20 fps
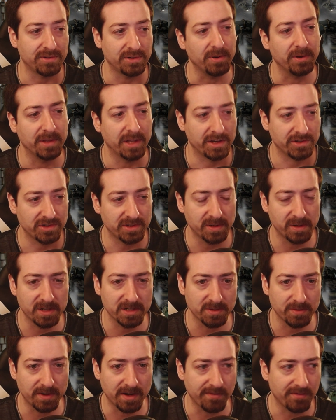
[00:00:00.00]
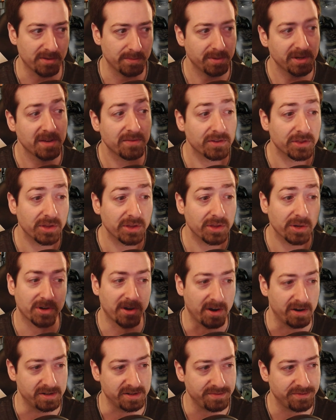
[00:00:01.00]
your own legendaries or whatever, but even those are
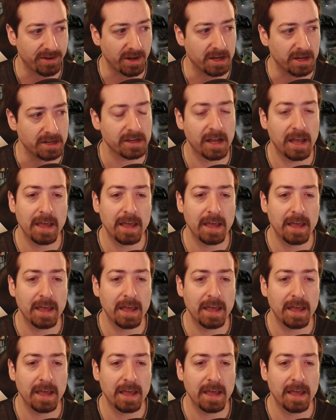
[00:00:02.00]
hard to find.